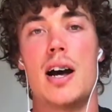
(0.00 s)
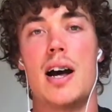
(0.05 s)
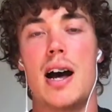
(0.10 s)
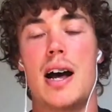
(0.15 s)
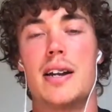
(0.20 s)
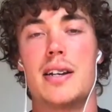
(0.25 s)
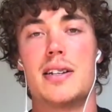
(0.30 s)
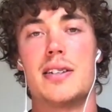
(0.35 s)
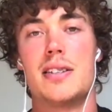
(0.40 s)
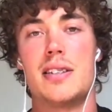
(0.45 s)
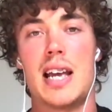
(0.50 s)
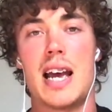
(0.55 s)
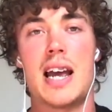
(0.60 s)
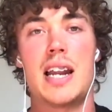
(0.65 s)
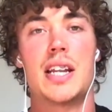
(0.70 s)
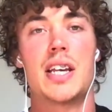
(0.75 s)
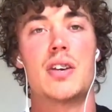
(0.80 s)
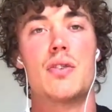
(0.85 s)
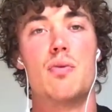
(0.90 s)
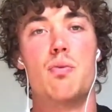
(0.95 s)

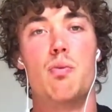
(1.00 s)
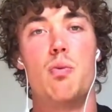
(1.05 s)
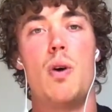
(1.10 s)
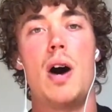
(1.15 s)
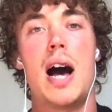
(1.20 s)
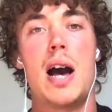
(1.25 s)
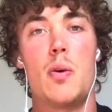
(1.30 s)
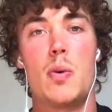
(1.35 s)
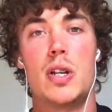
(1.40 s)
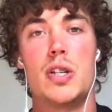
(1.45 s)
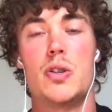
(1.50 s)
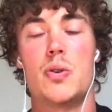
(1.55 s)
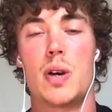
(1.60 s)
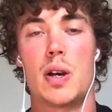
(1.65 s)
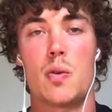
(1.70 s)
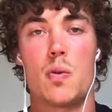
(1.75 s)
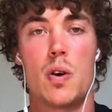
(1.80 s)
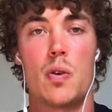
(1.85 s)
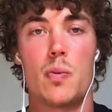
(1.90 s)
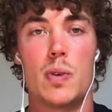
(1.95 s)
understanding of why we're doing what we're